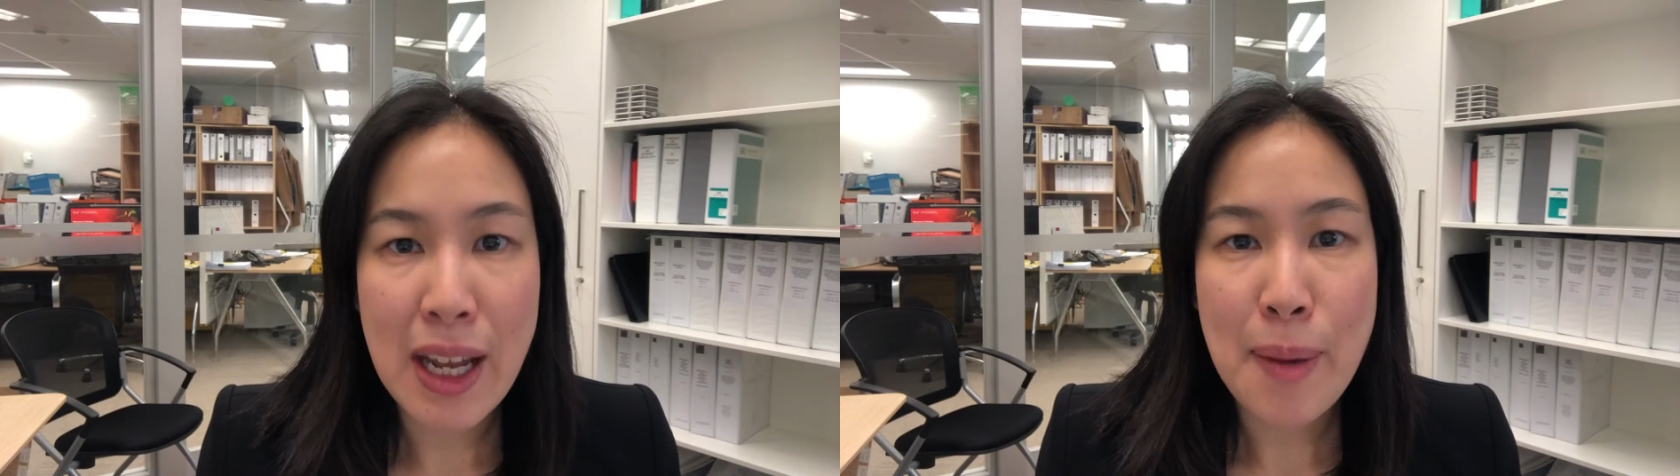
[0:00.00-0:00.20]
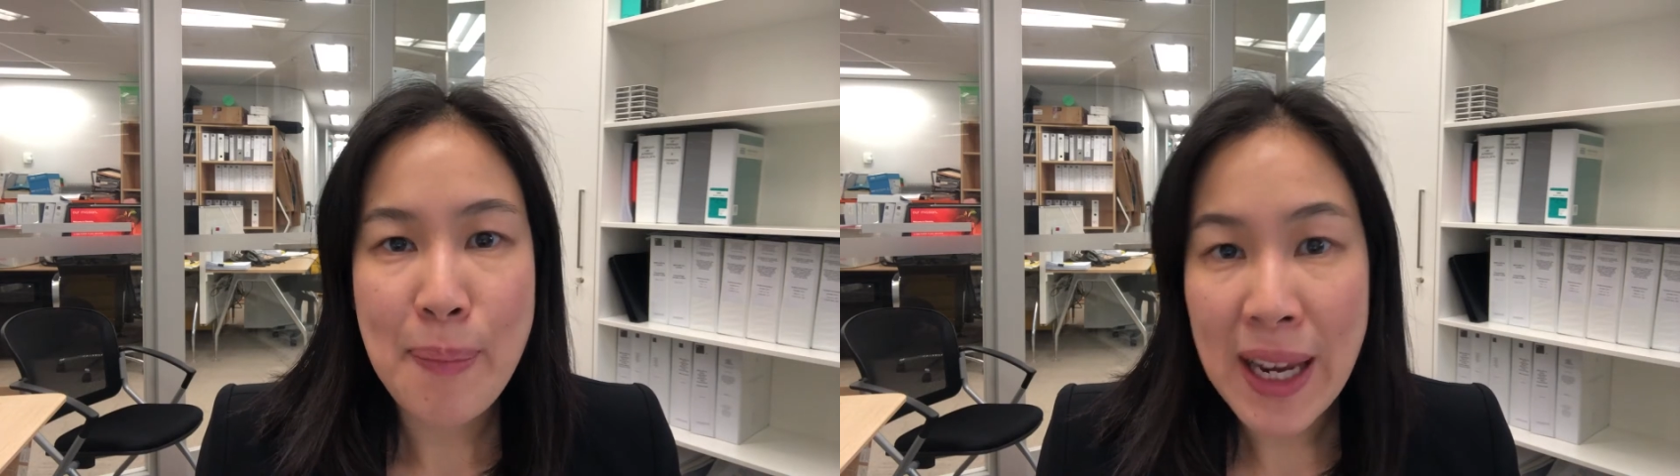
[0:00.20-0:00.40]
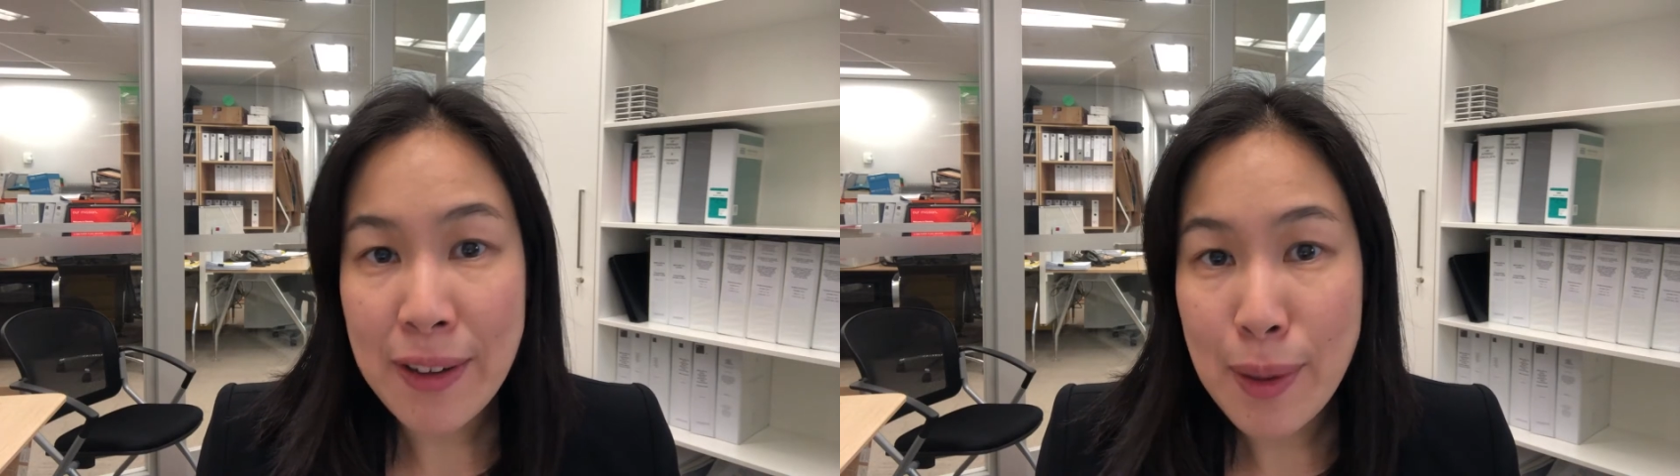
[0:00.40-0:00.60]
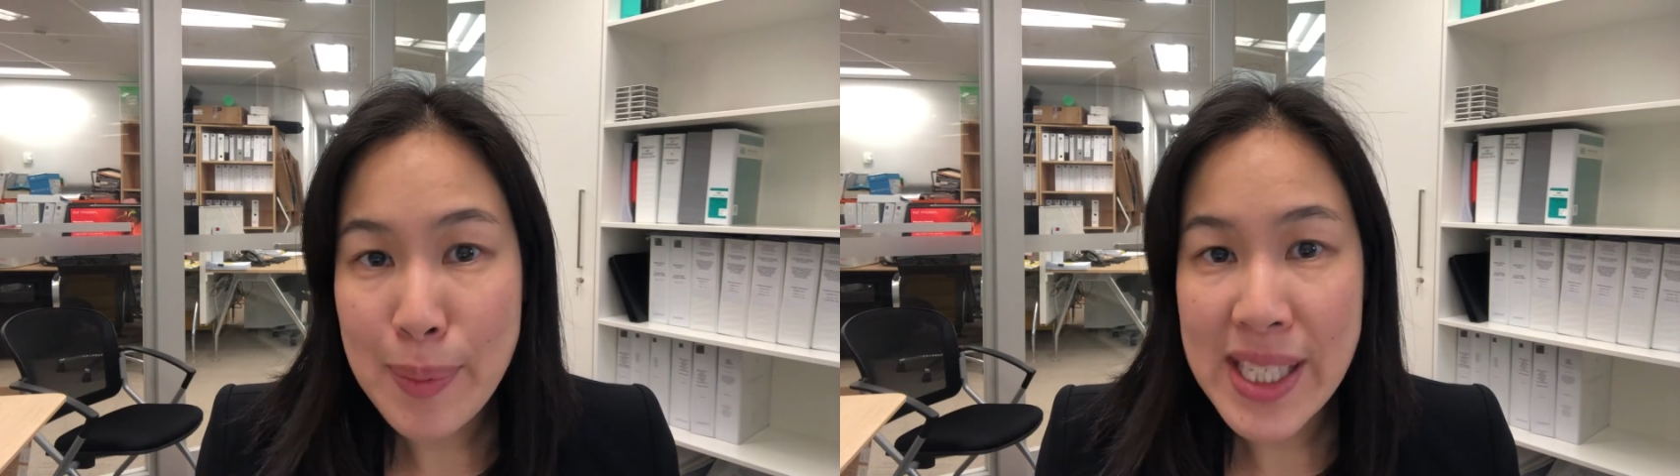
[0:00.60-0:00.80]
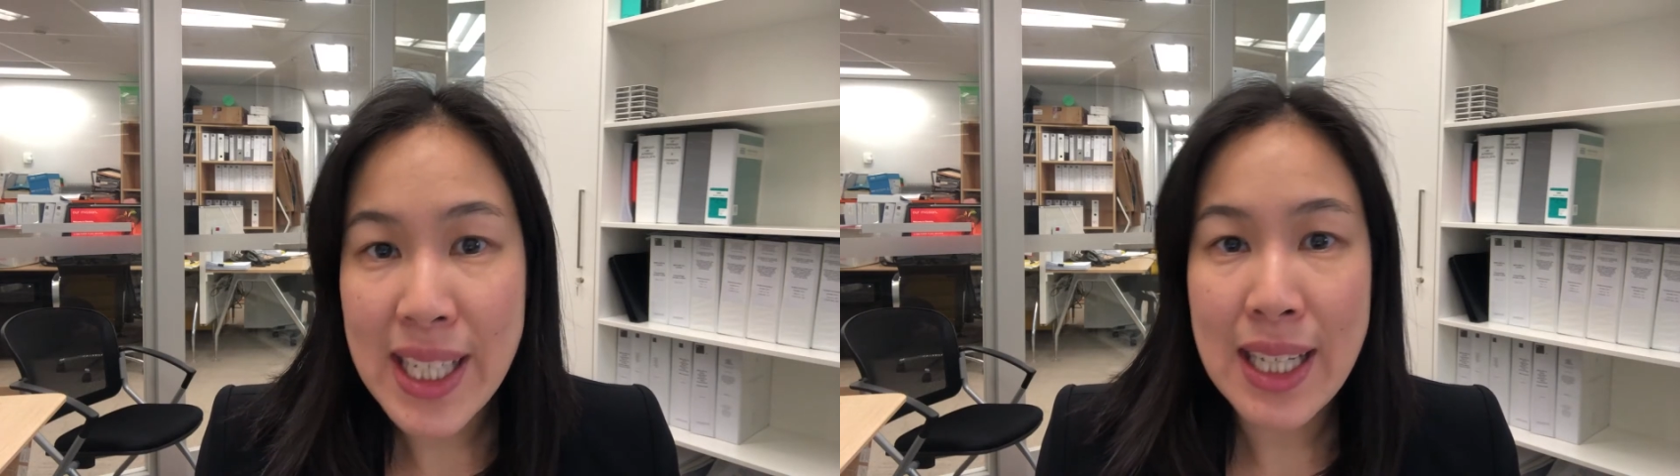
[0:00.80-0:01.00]

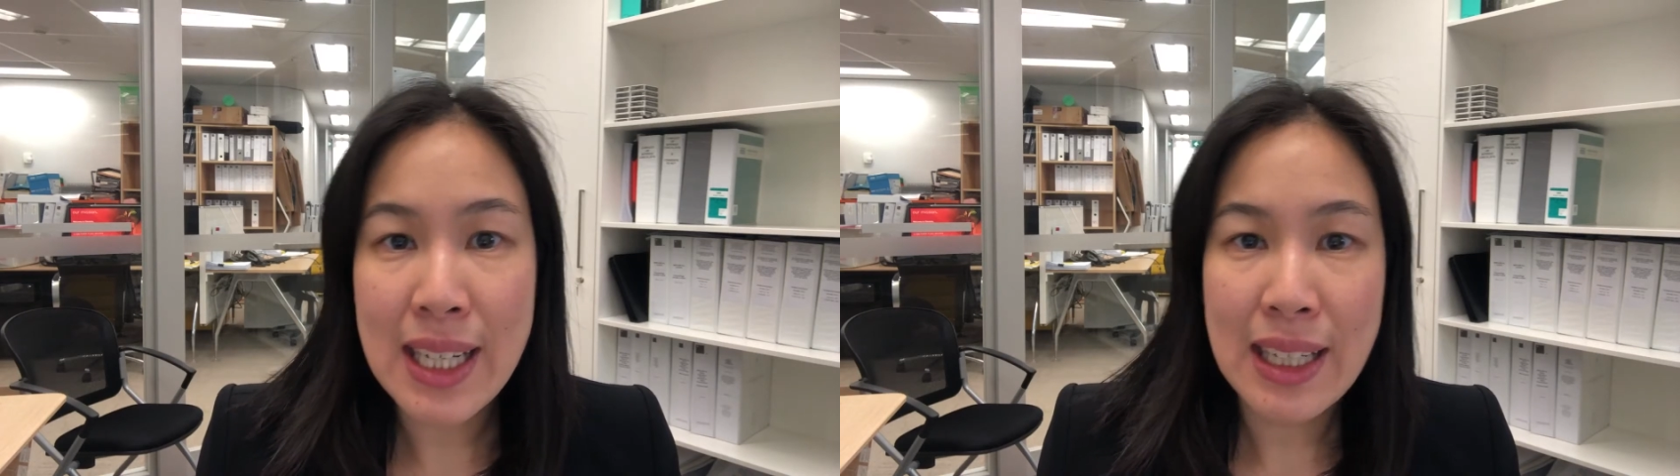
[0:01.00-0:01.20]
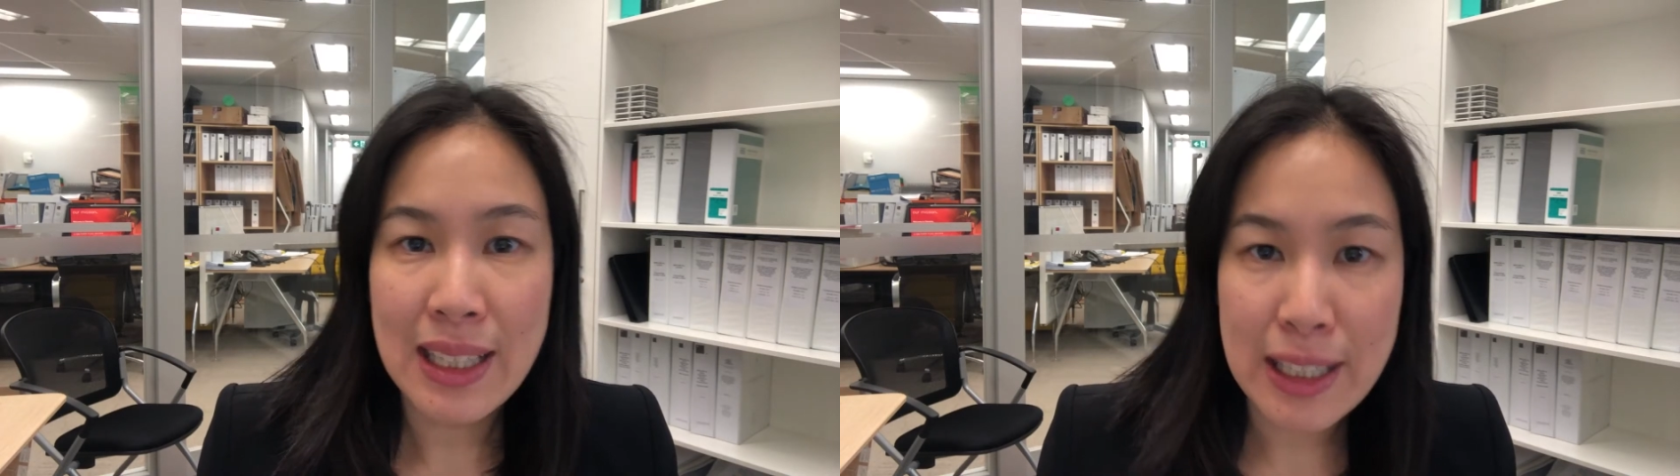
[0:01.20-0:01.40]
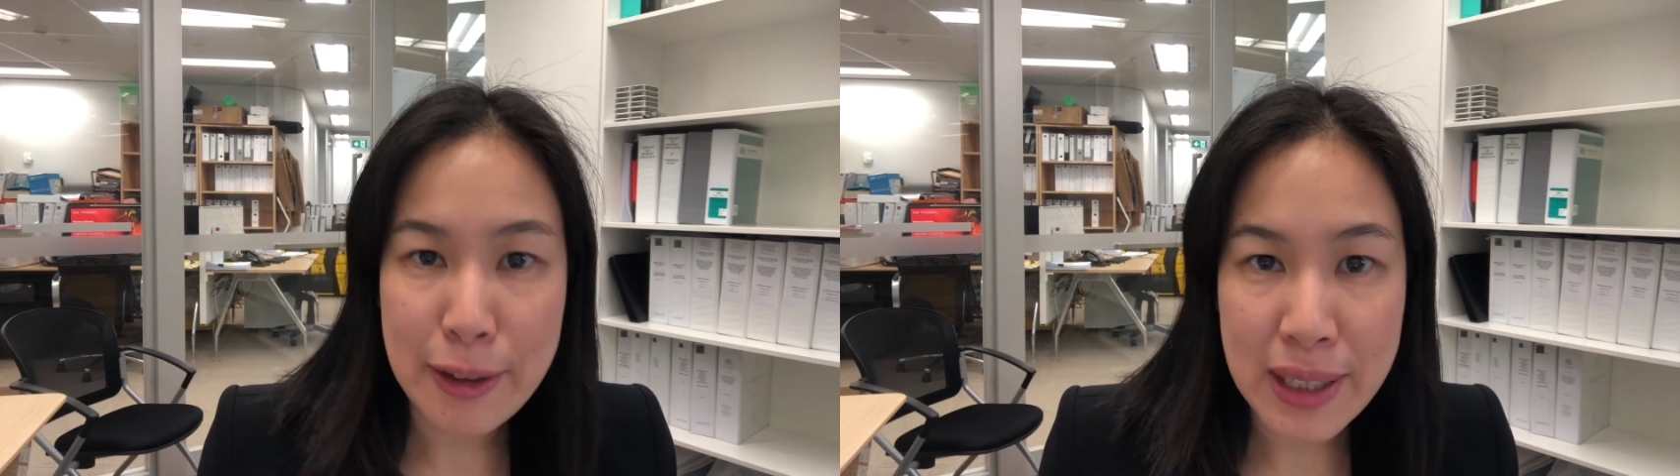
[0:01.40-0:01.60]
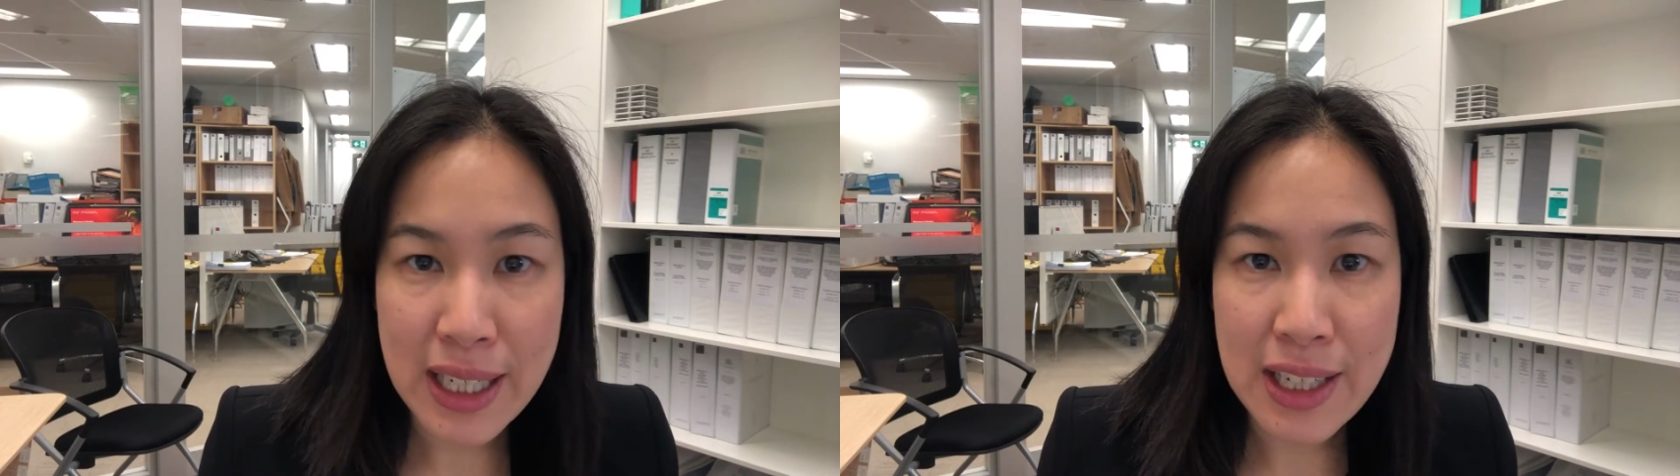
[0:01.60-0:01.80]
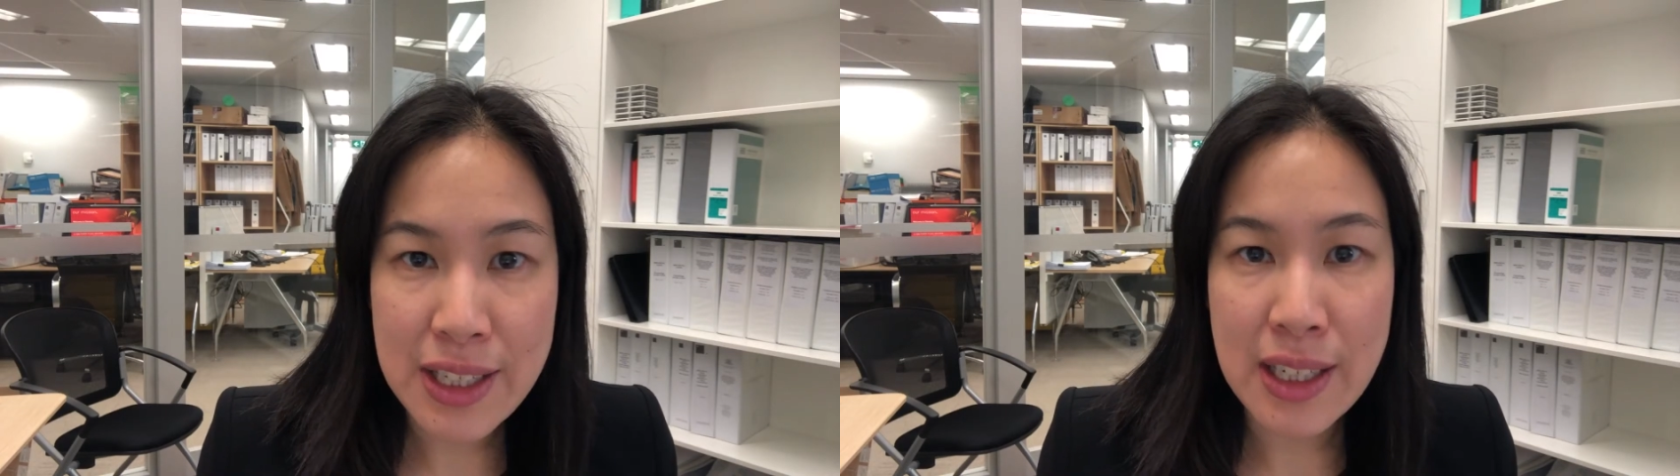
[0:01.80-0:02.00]
bankruptcy,
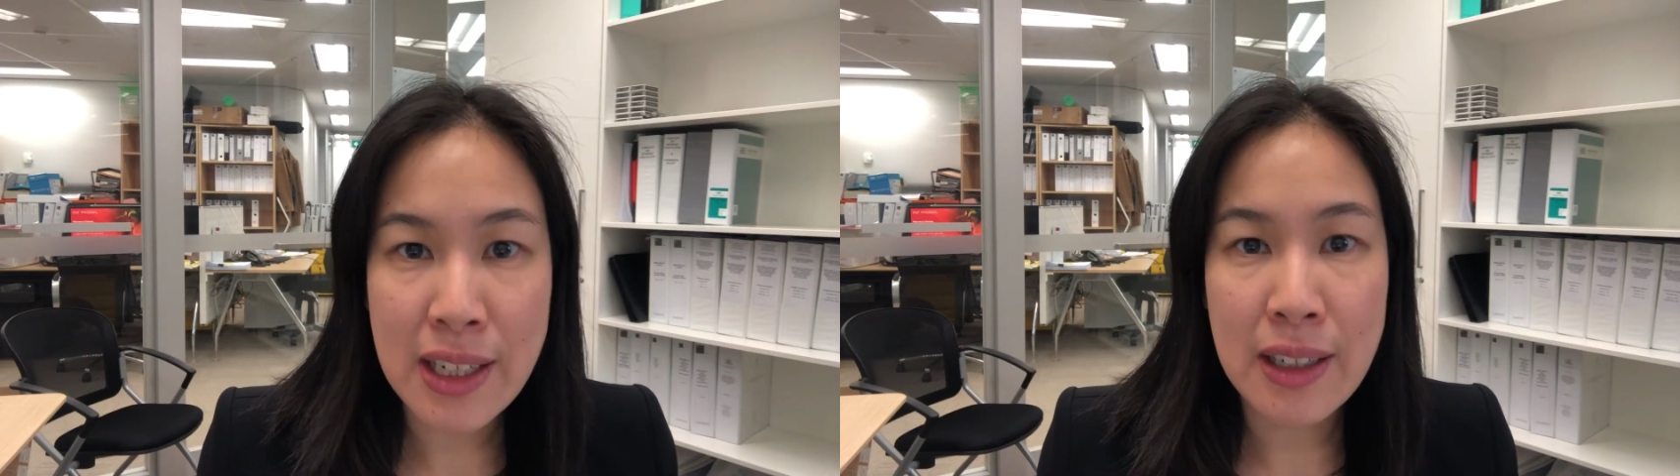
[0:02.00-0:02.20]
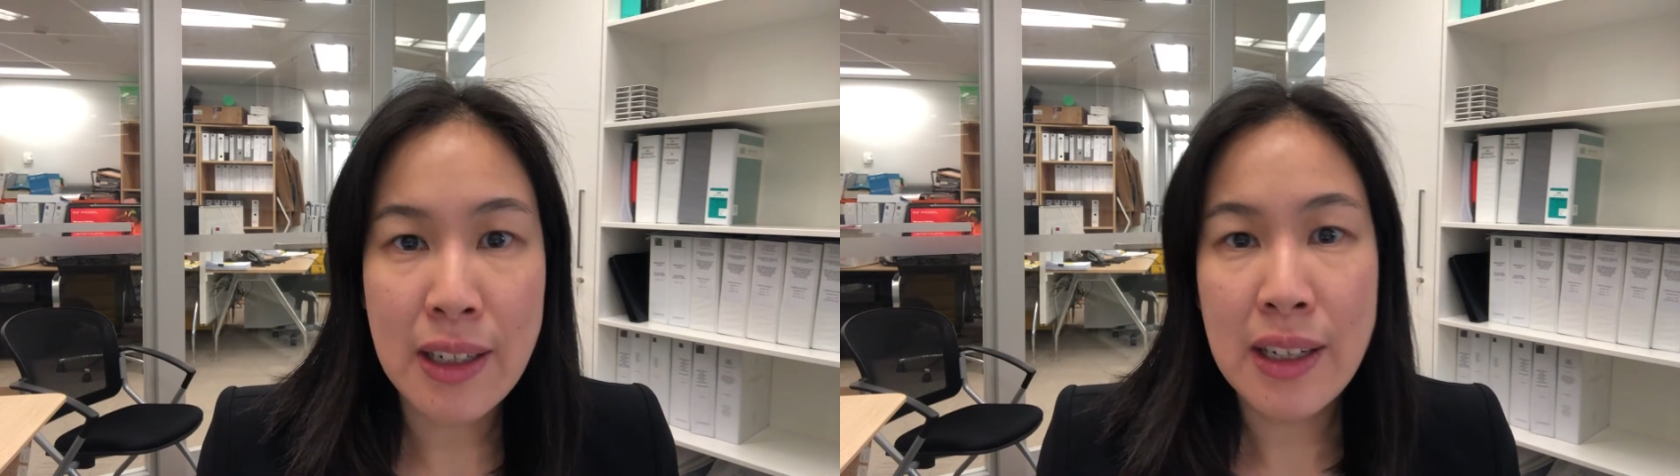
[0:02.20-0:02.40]
liquidation,